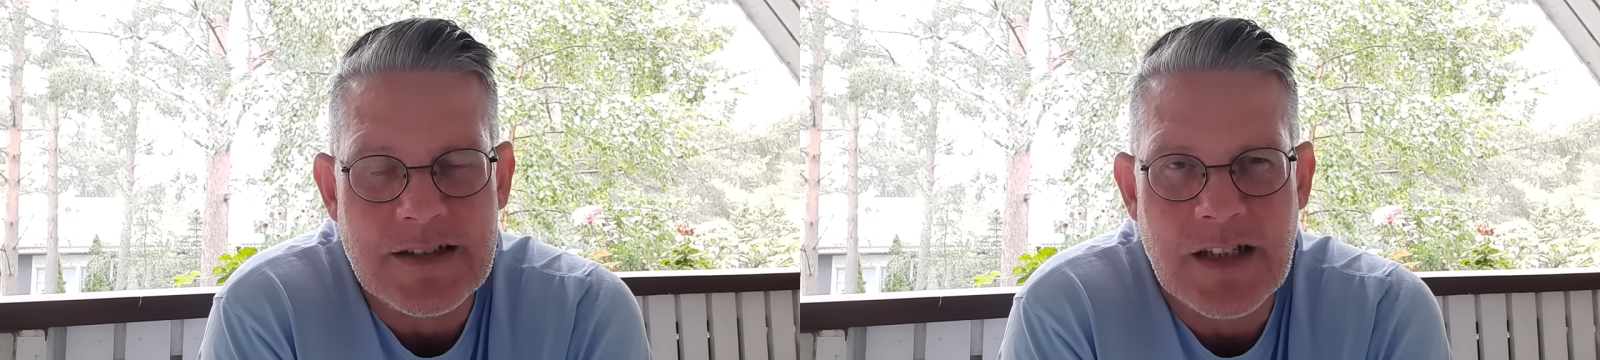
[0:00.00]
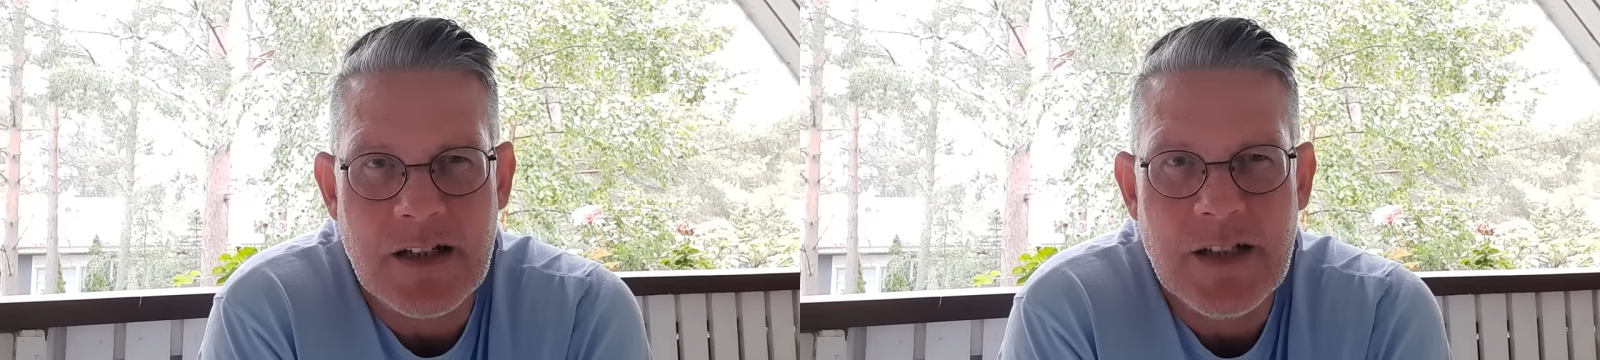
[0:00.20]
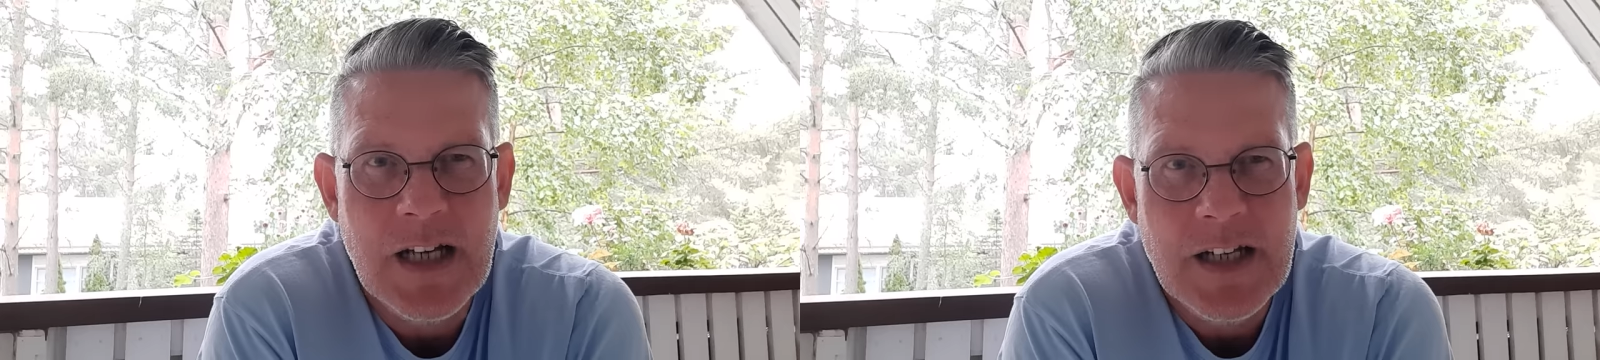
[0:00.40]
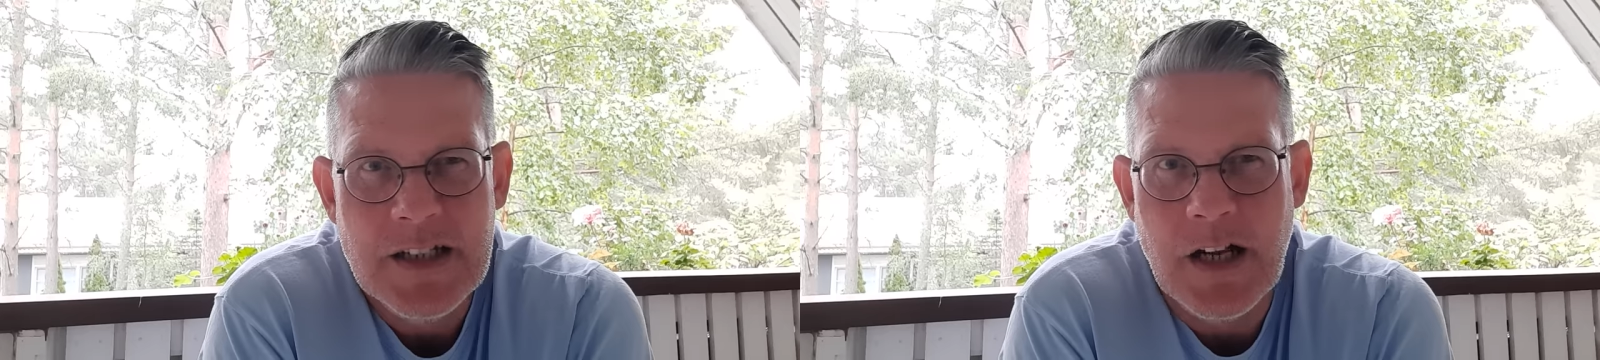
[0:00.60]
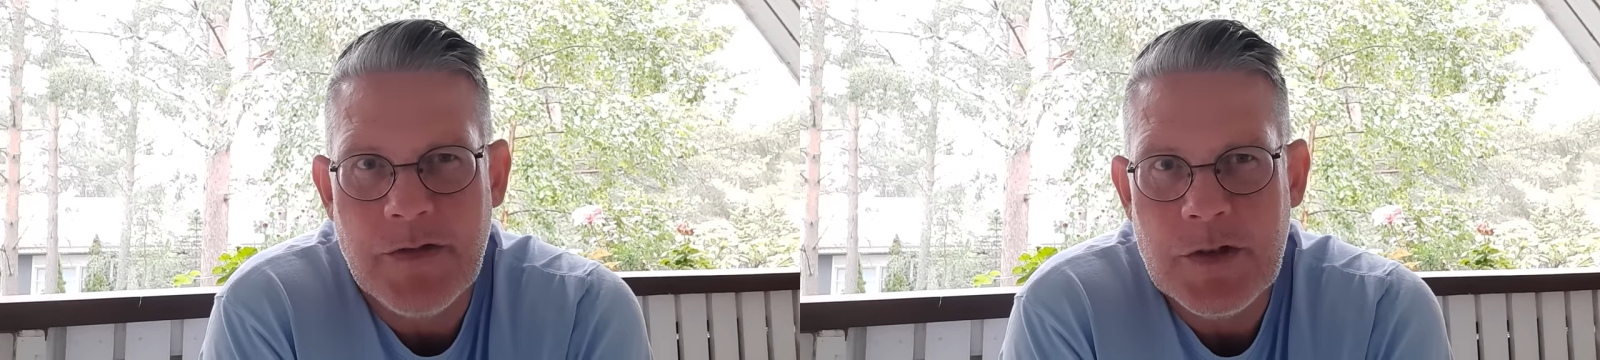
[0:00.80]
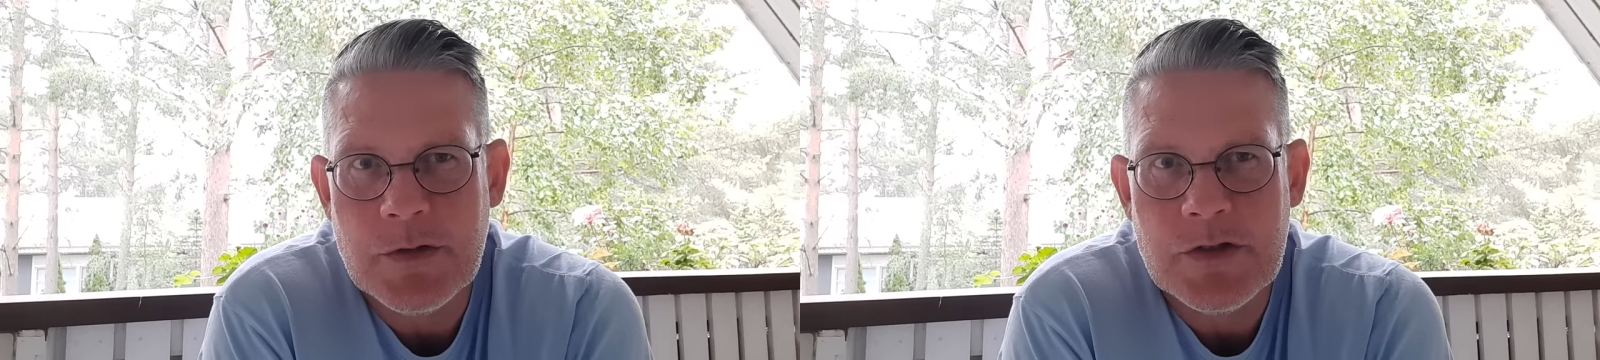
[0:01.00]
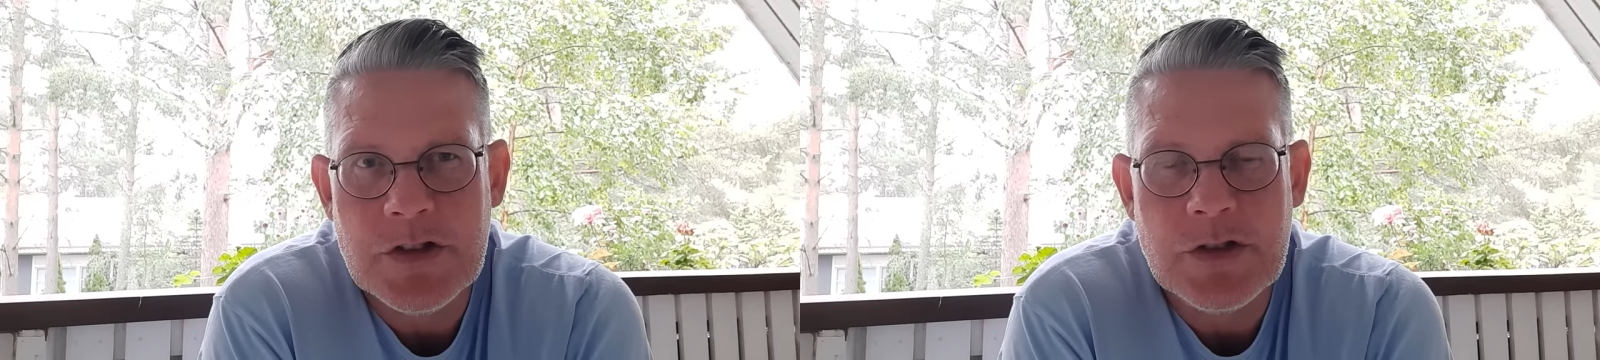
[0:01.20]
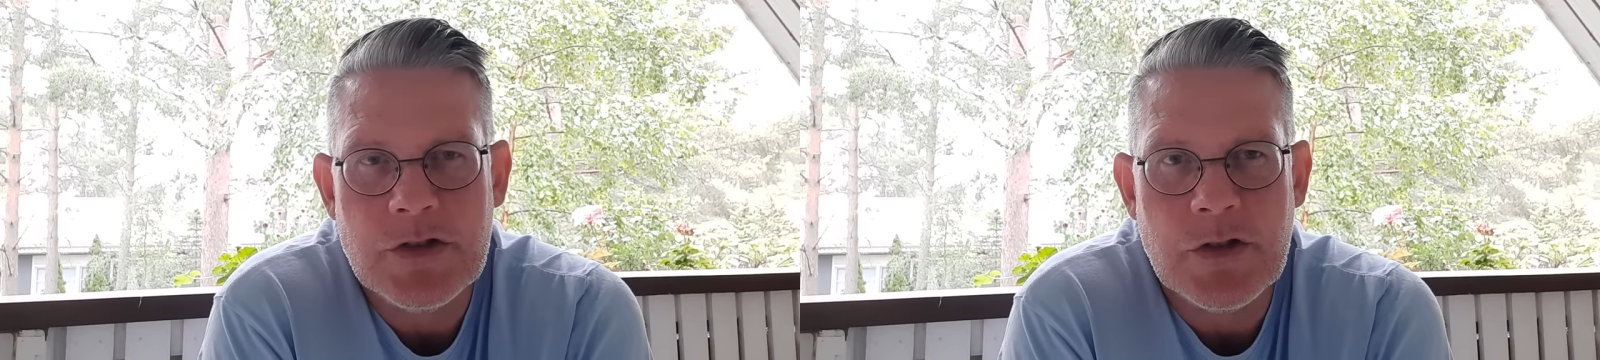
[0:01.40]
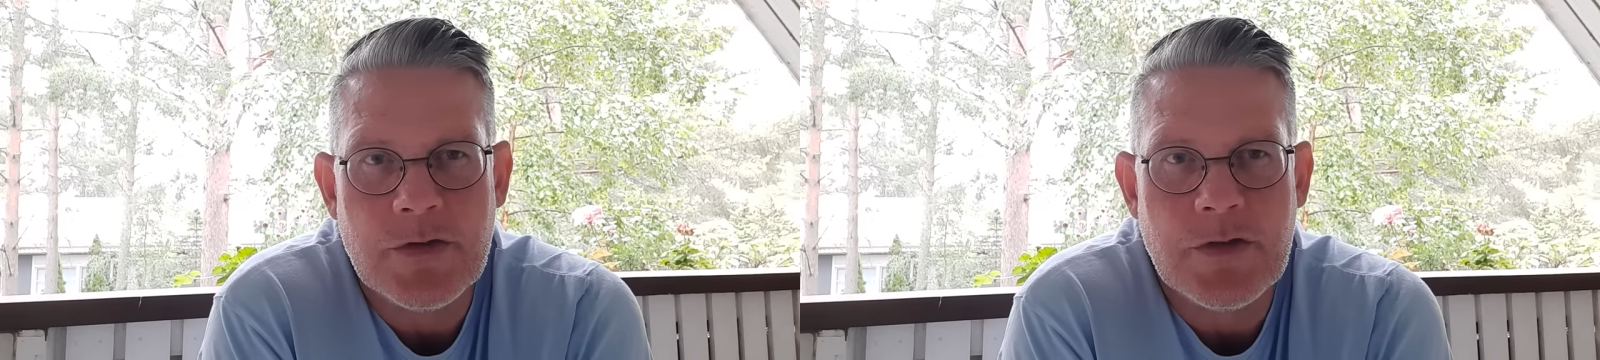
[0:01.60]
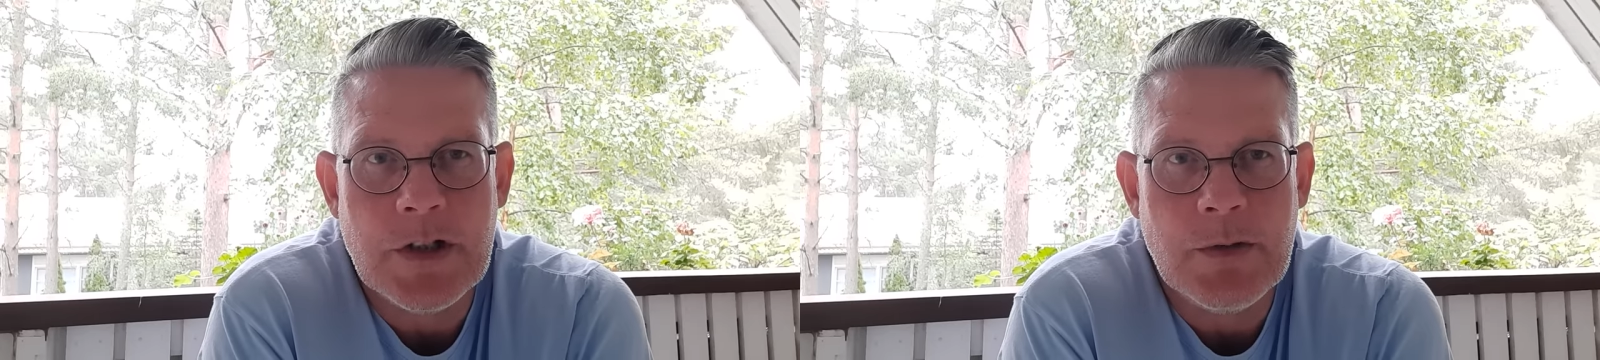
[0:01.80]
So, you know, if you want to use your
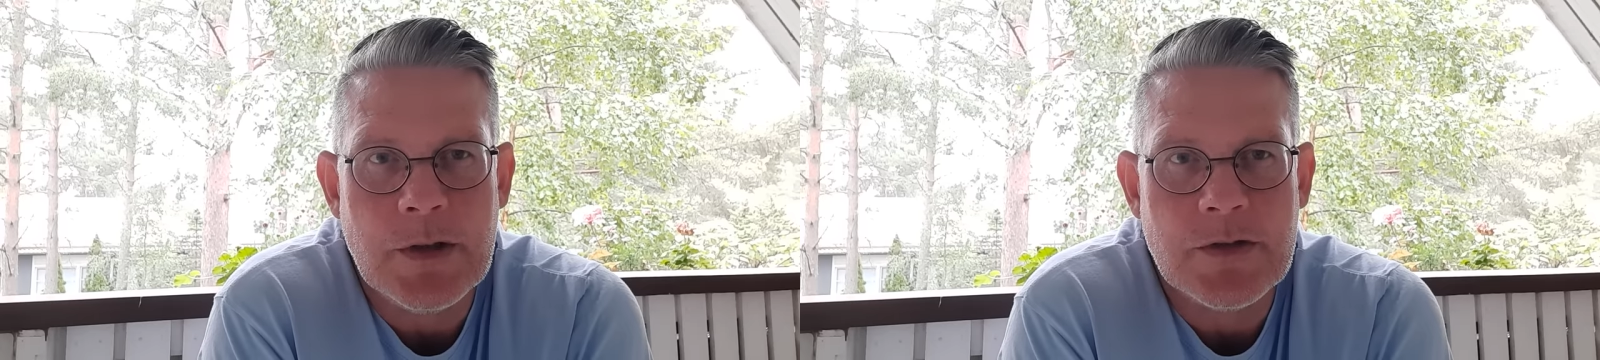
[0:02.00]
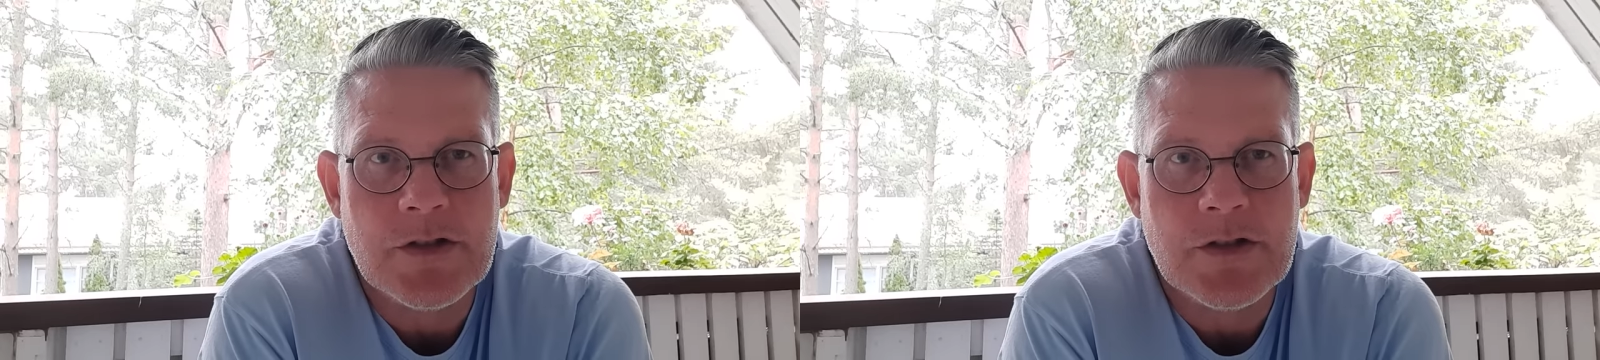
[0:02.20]
free will